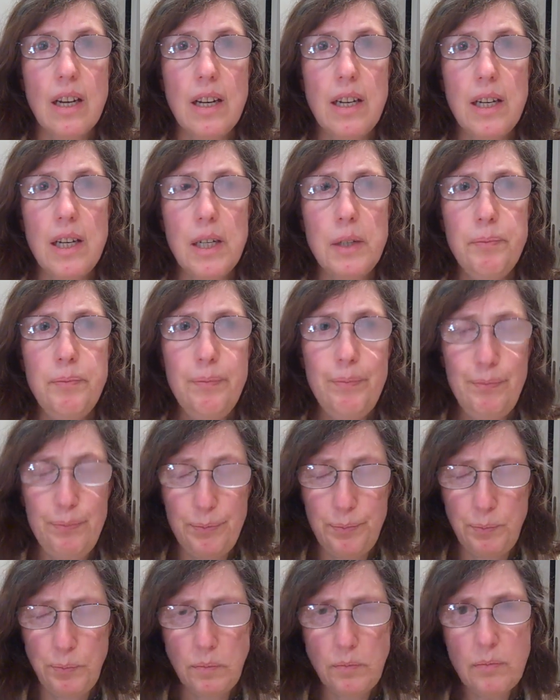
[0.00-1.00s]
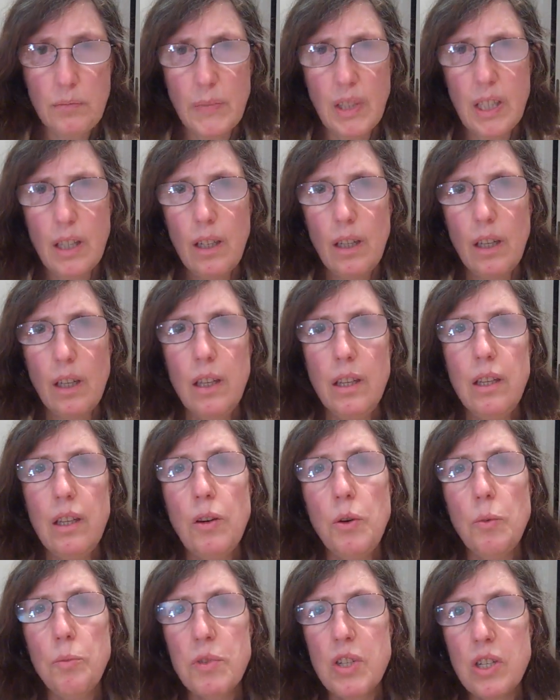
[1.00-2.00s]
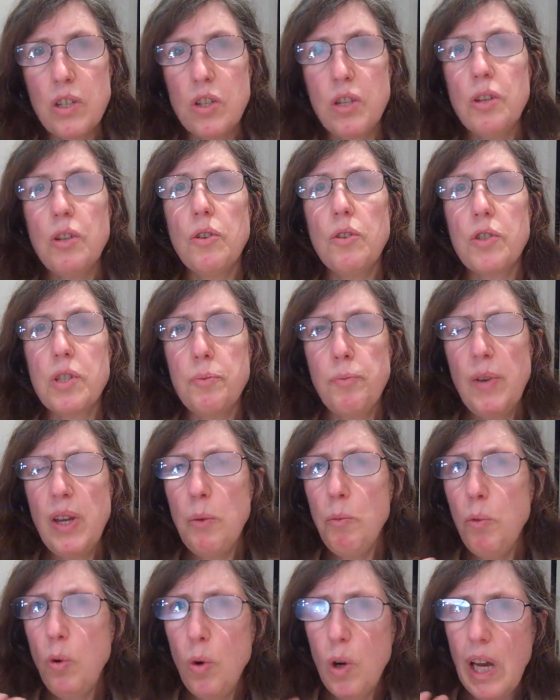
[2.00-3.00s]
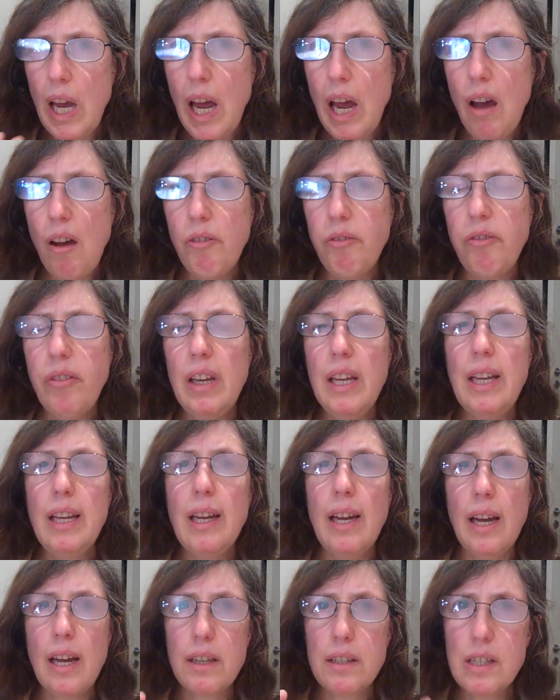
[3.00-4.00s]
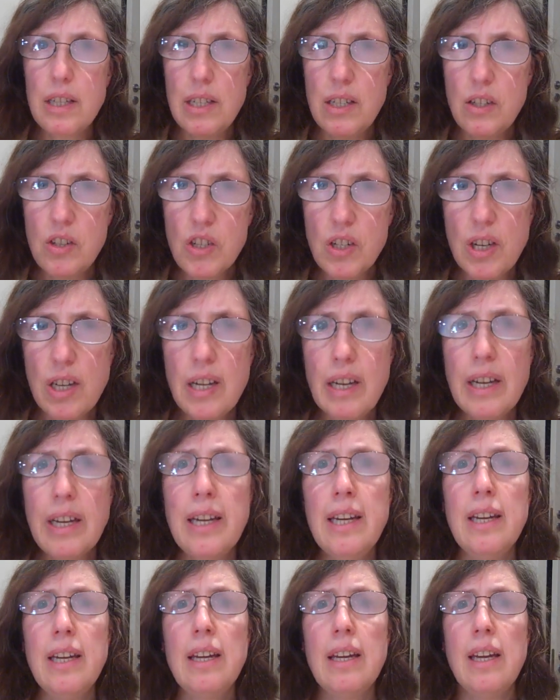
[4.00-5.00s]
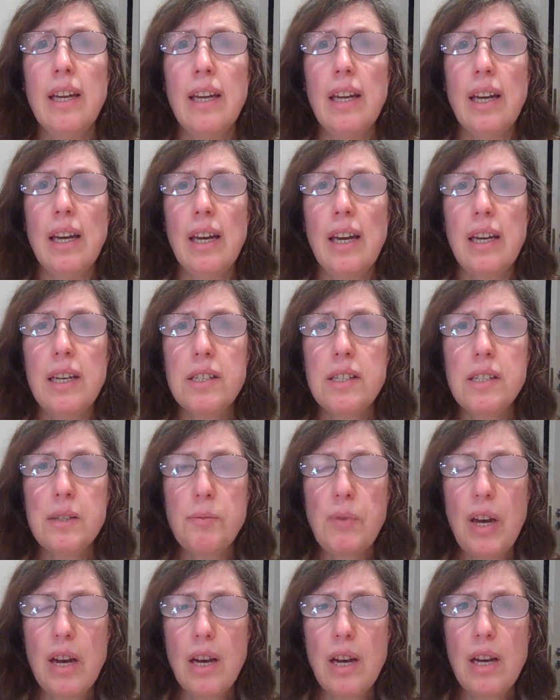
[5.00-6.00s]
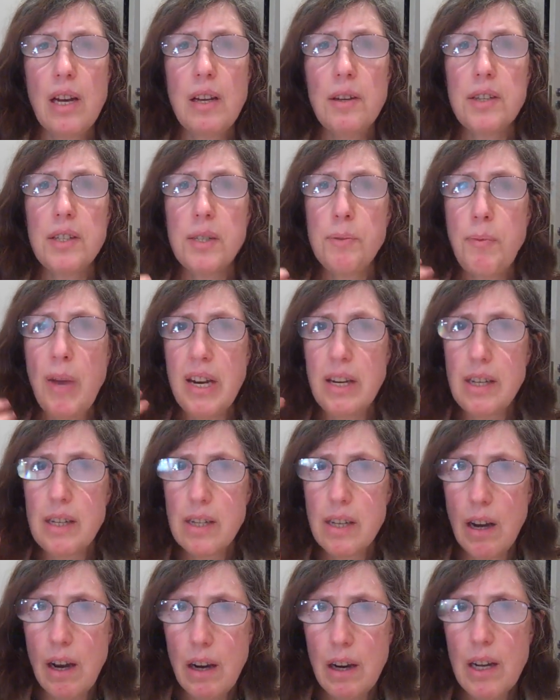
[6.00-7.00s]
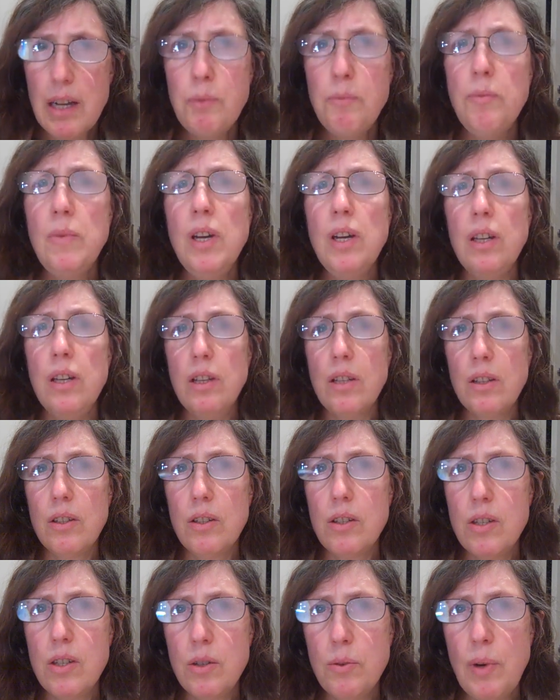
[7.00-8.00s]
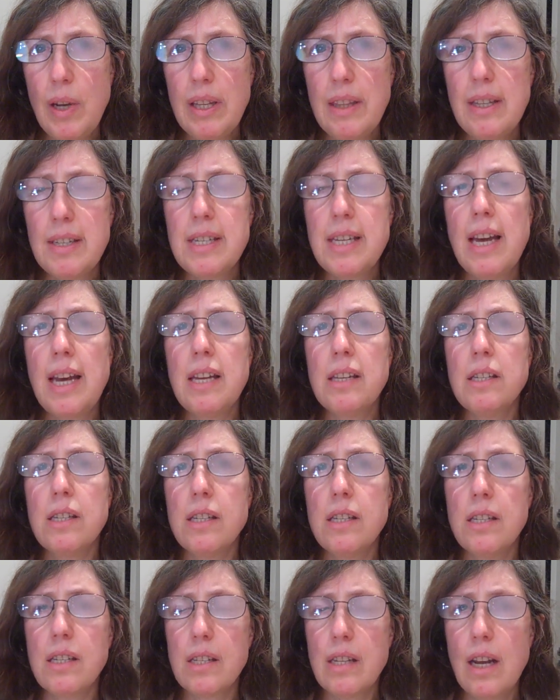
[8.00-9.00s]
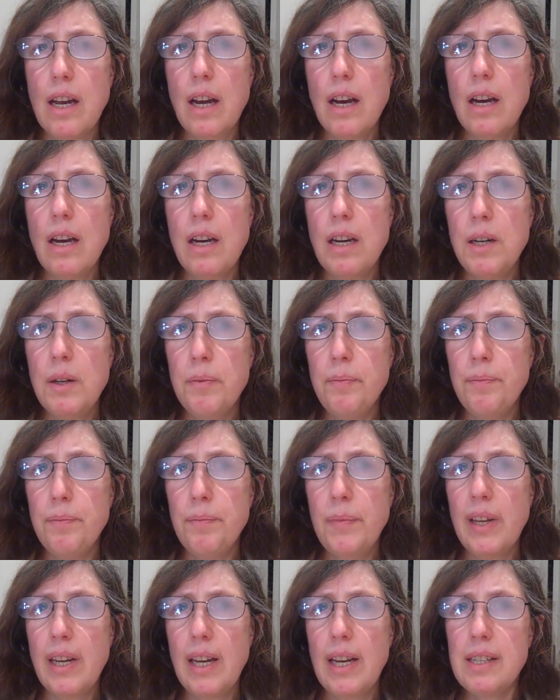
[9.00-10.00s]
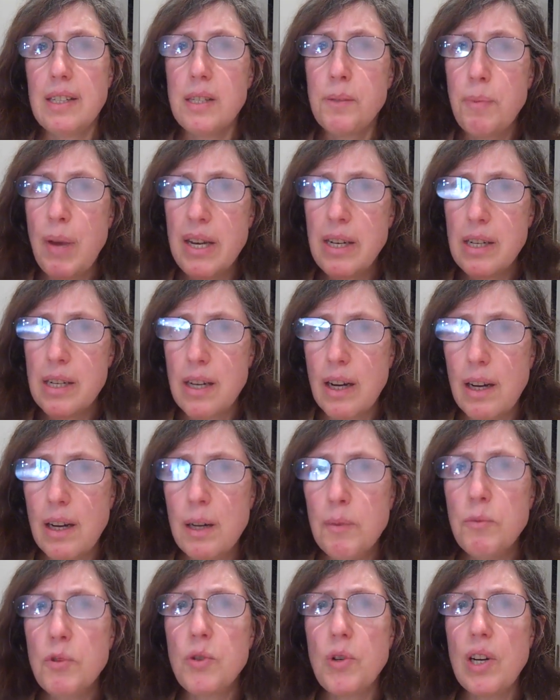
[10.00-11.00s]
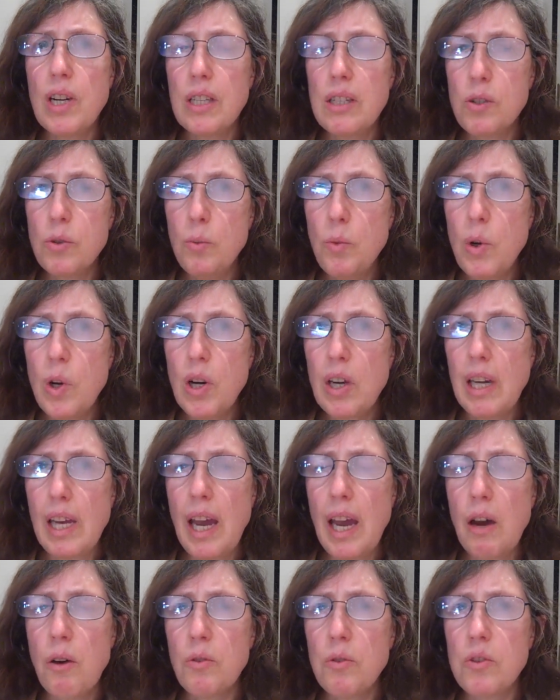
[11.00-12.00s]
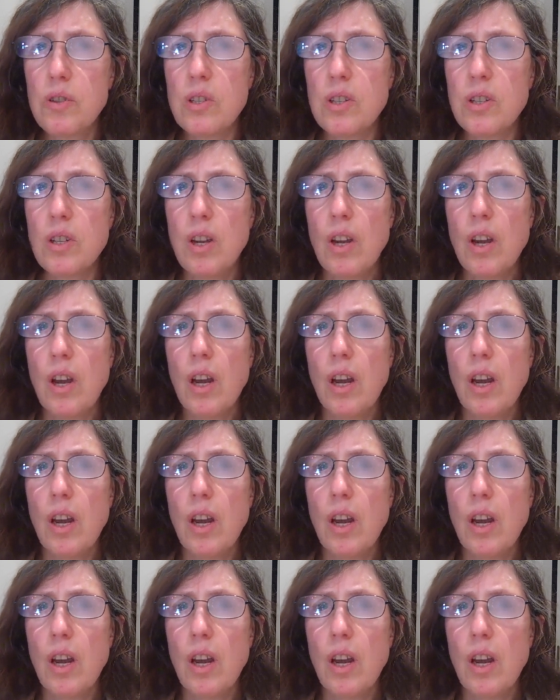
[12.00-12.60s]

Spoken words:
the optician looked a bit more carefully at each eye, spent time doing the tests, and spent time trying to work out,